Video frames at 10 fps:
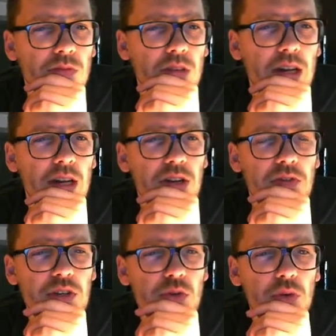
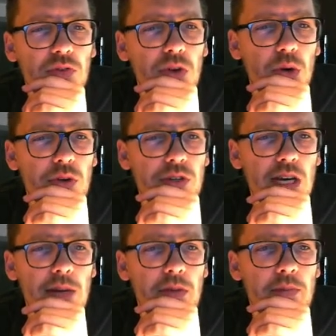Individual voters
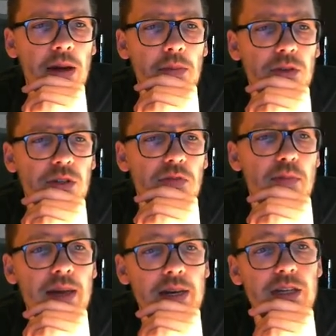can be members of
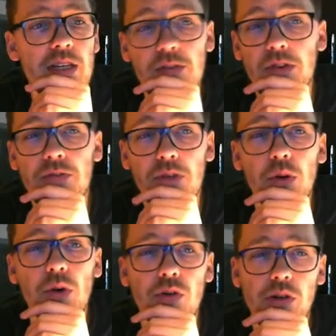many different
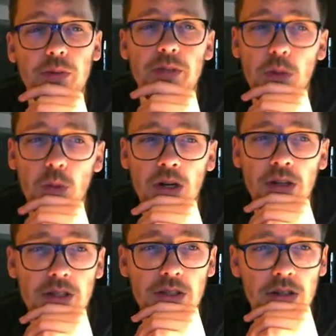voter groups at
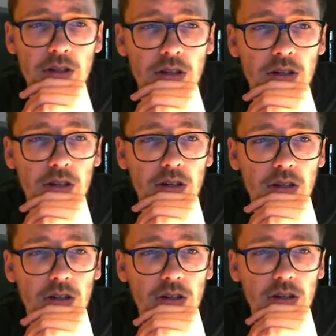once.
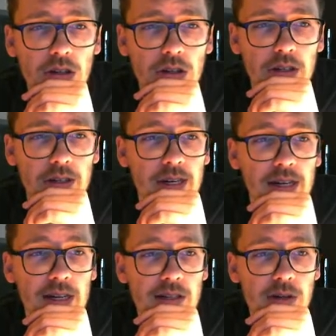
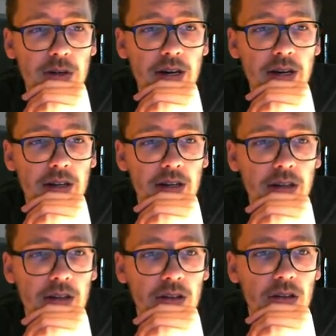Yes, okay.
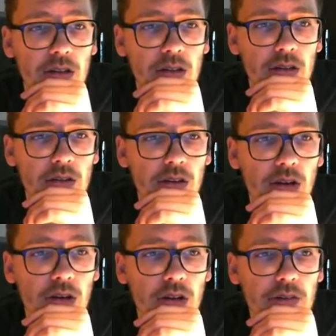
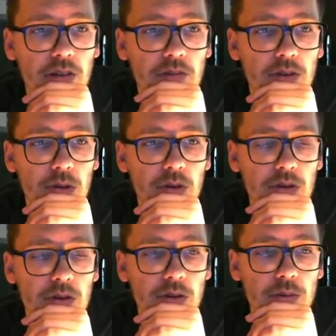All of the voter
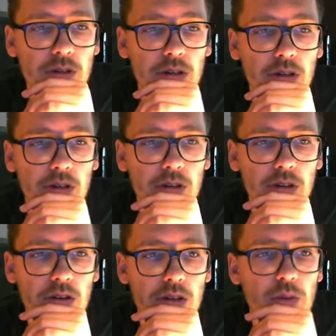groups are turned.
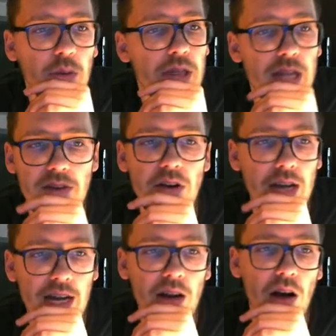You will never
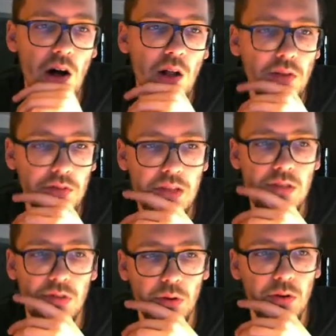get all of these
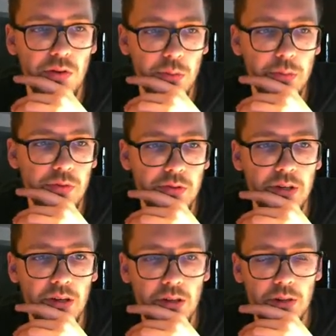voter groups to
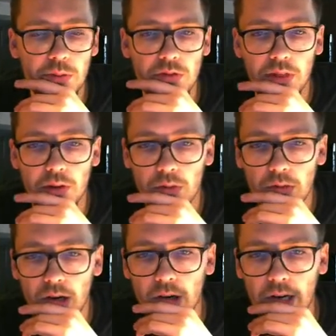entirely approve with you.
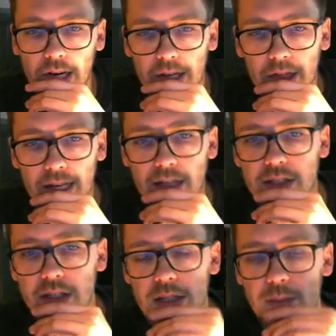Okay, that
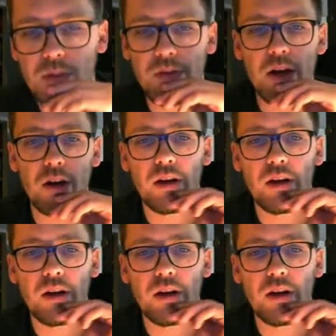seems fair.